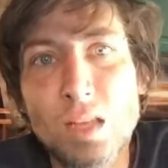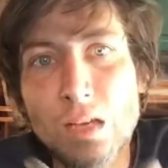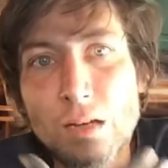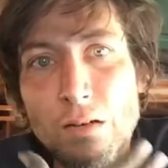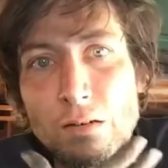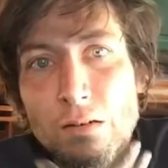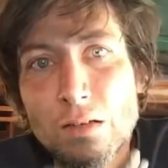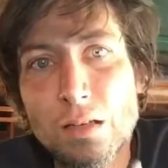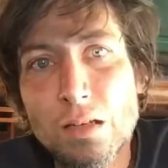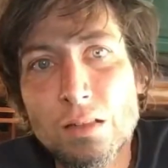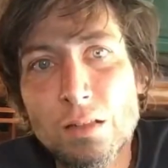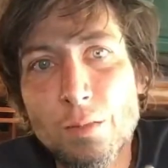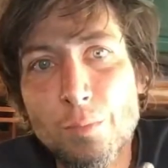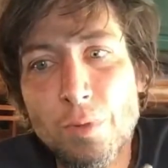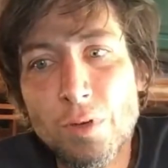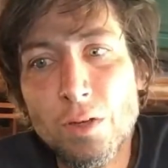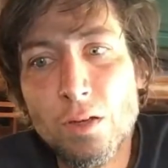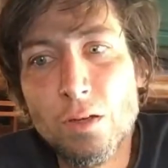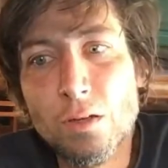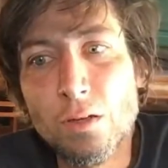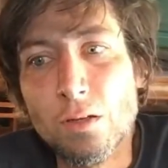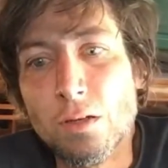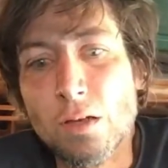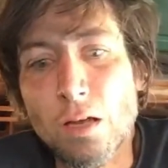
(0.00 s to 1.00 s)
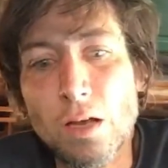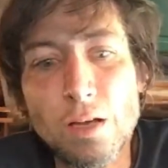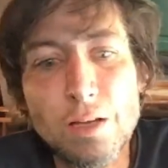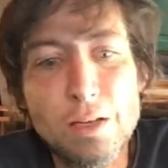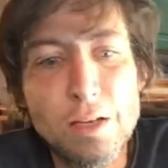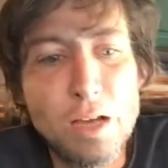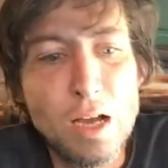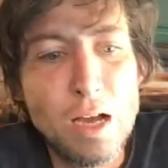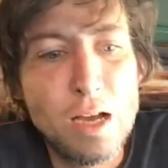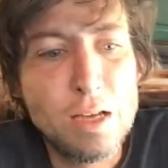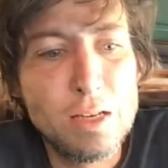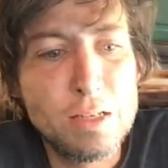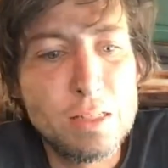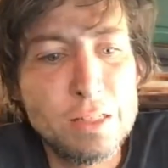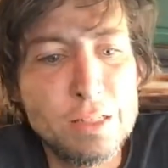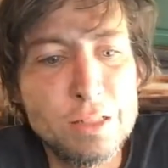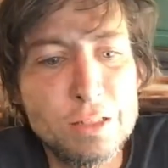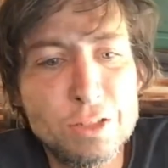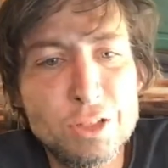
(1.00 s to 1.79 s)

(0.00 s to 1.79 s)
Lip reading: don't got the beard. I